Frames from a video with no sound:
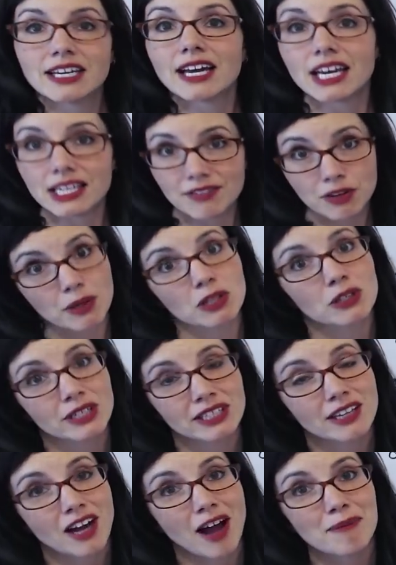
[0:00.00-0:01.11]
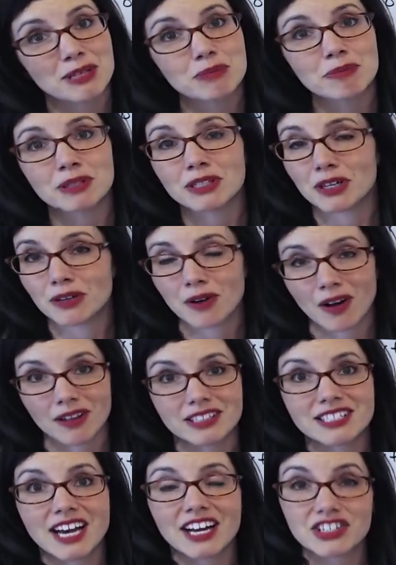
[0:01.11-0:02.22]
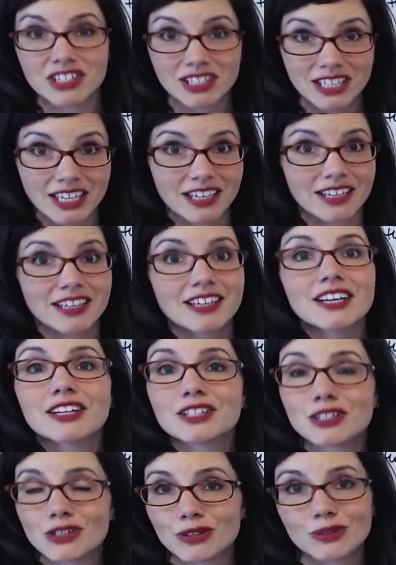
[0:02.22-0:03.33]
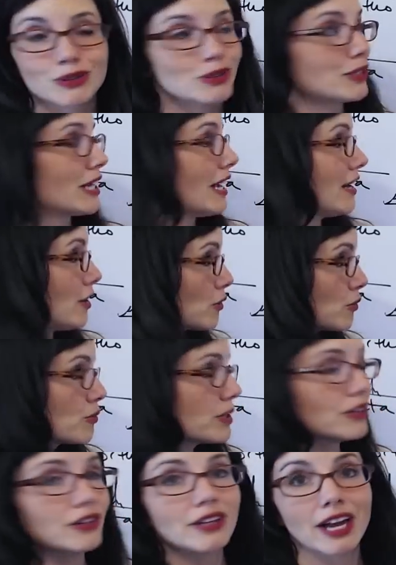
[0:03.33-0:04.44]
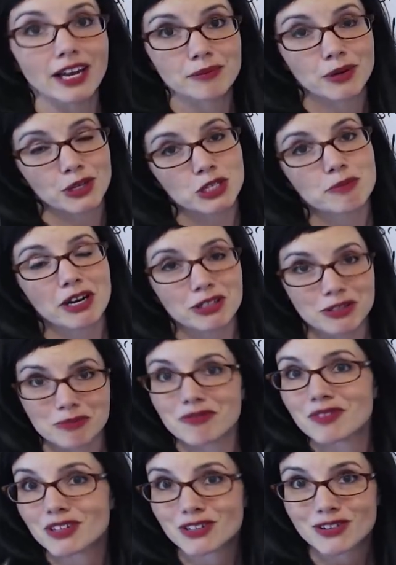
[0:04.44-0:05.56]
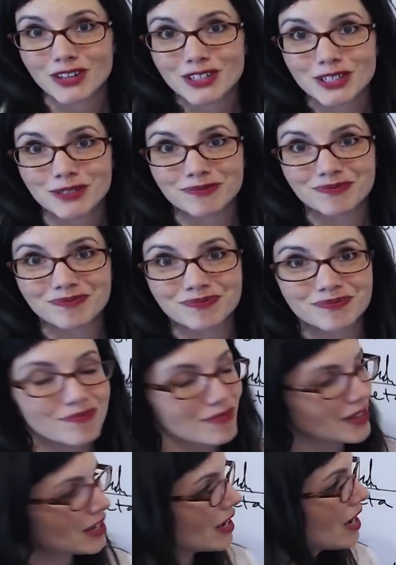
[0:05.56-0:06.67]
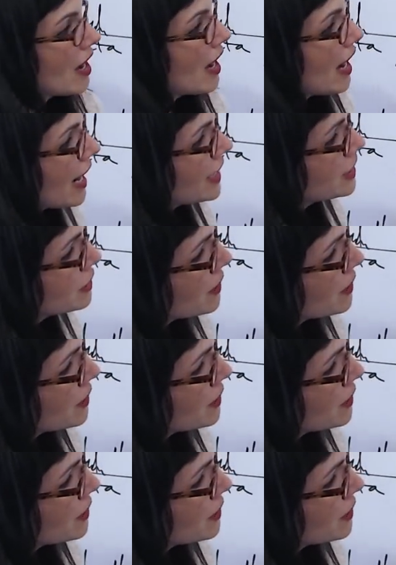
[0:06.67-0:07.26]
And if you want to look in the comments below, I'll attach a link to look at a real NMR spectrum of this structure. I do